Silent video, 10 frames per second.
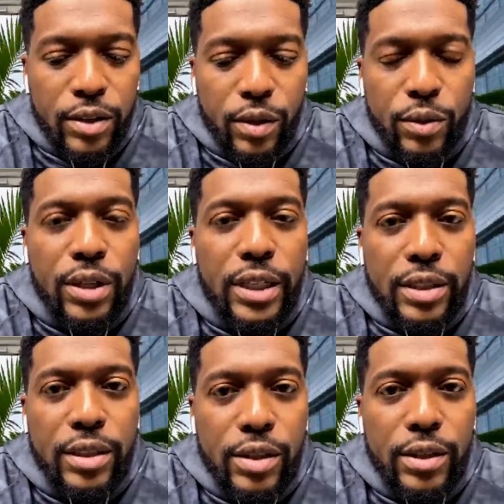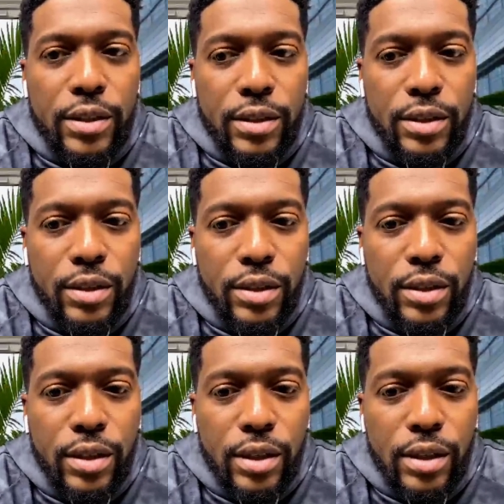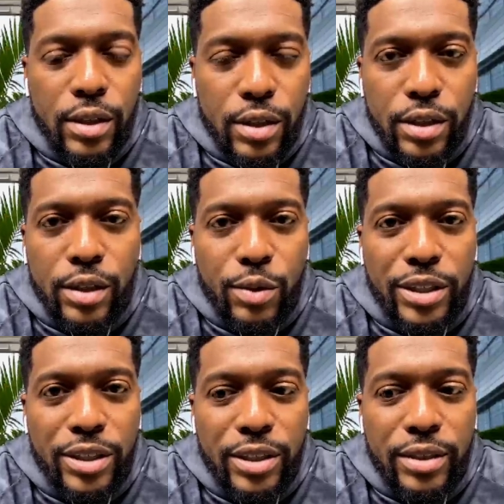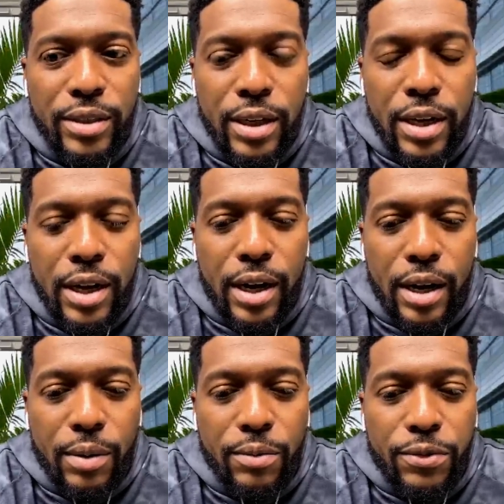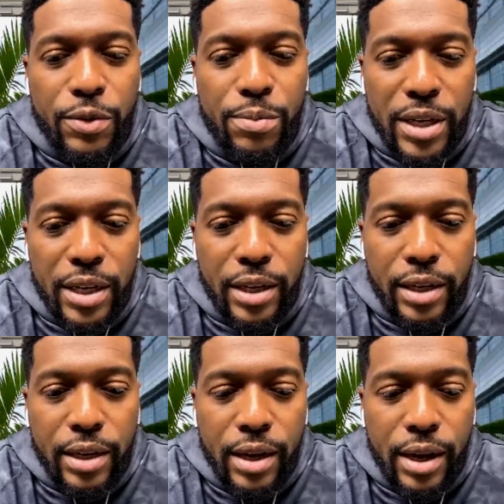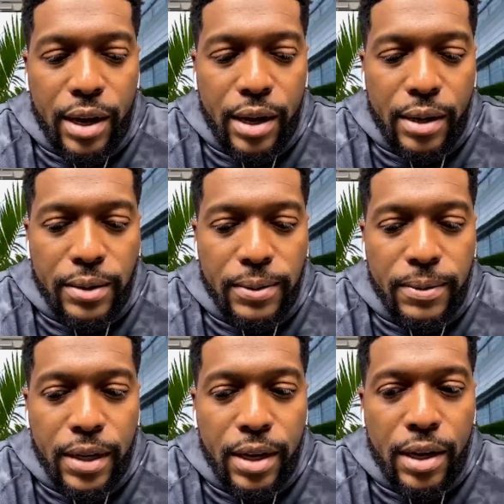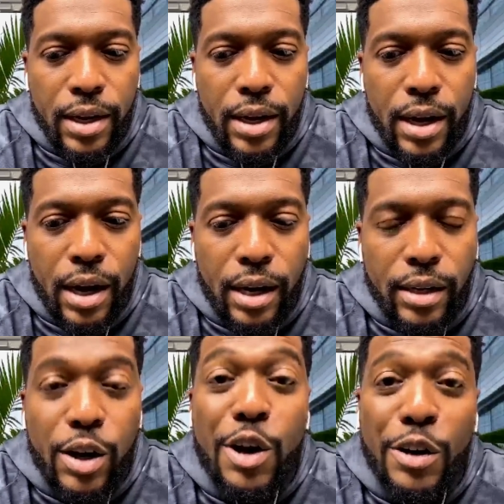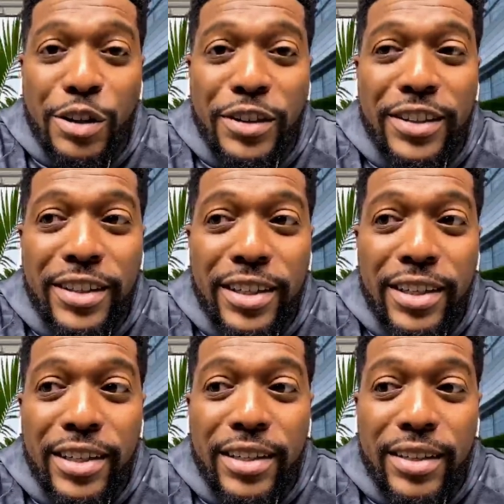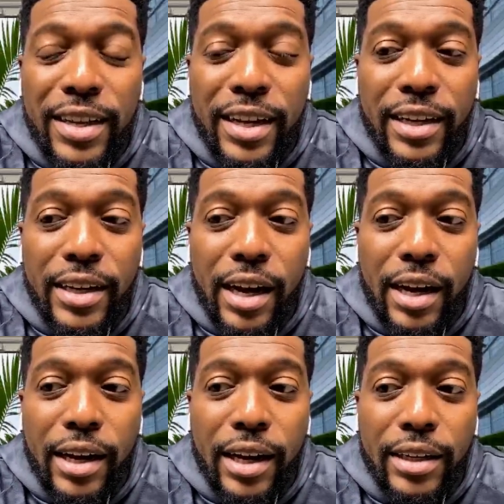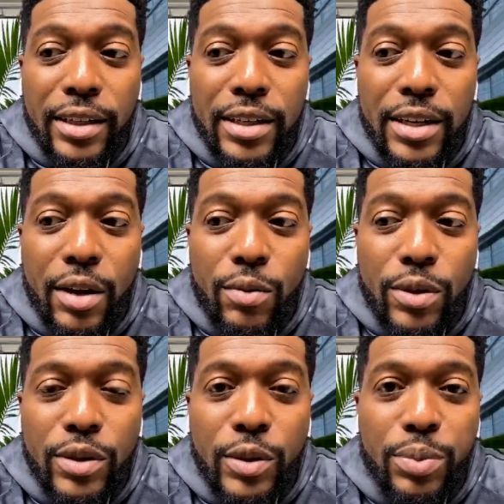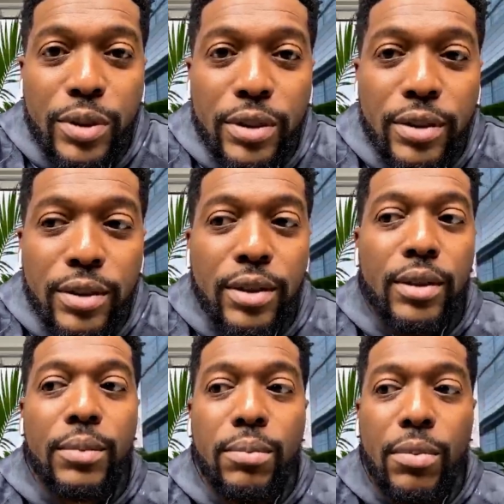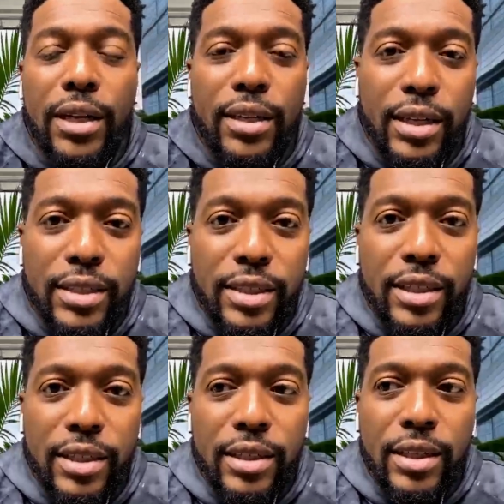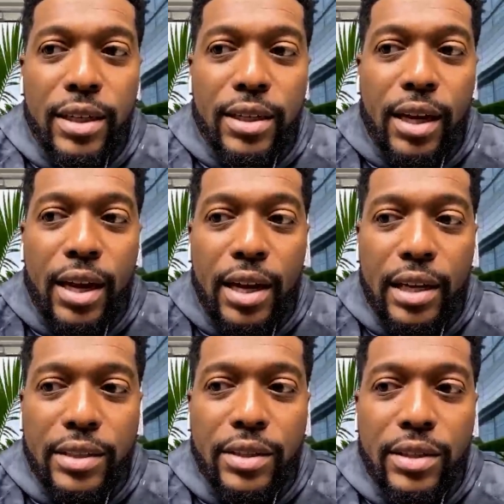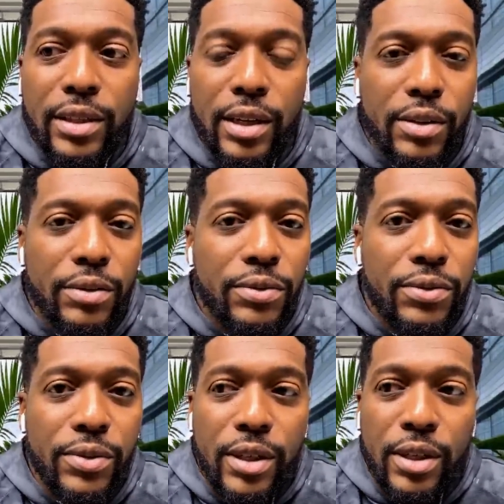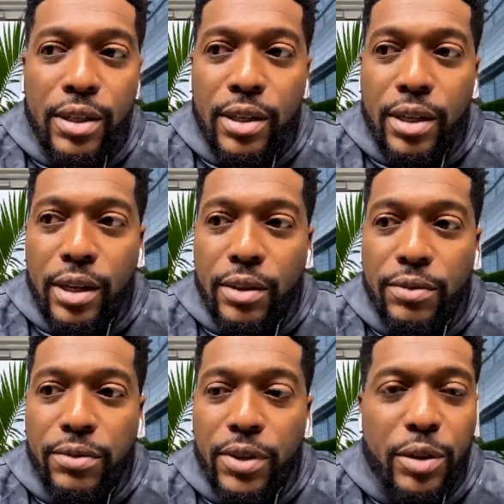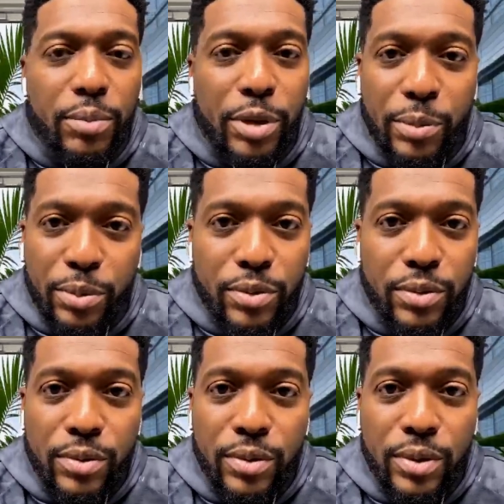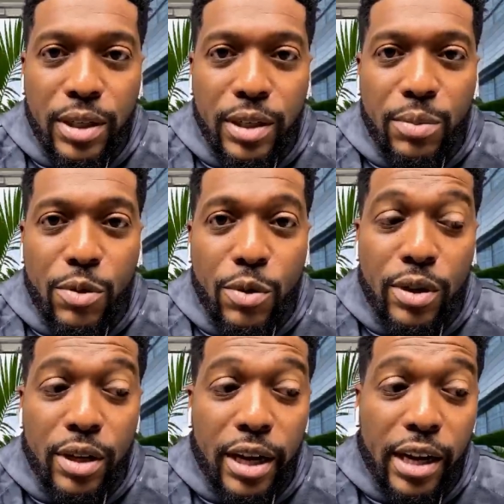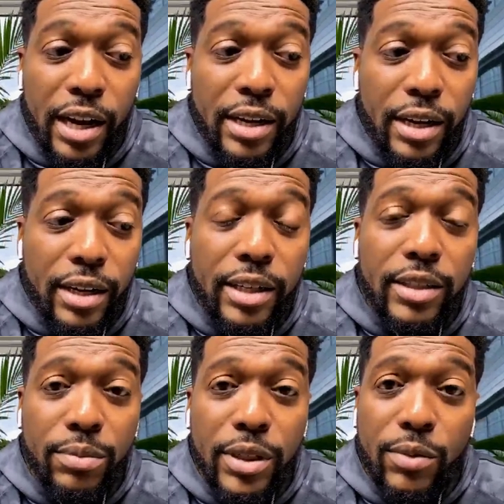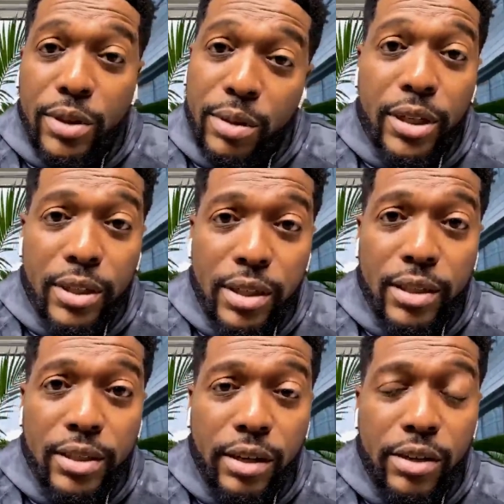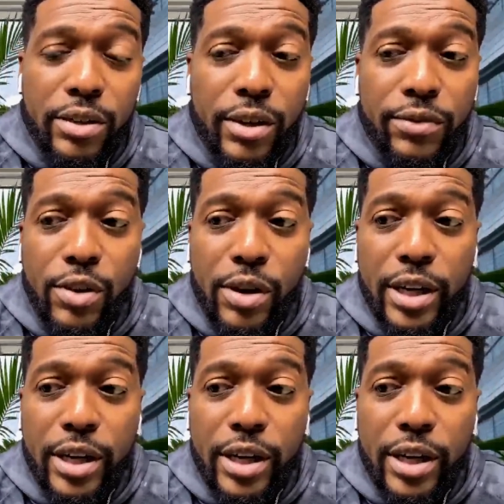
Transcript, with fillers: so that's a good good question. Um, for me, uh, I learned that I, I did not want to put my destiny in the hands of of other people Mm-hmm. anymore. Like, I, and, I, and that's the big one of the biggest lessons I learned after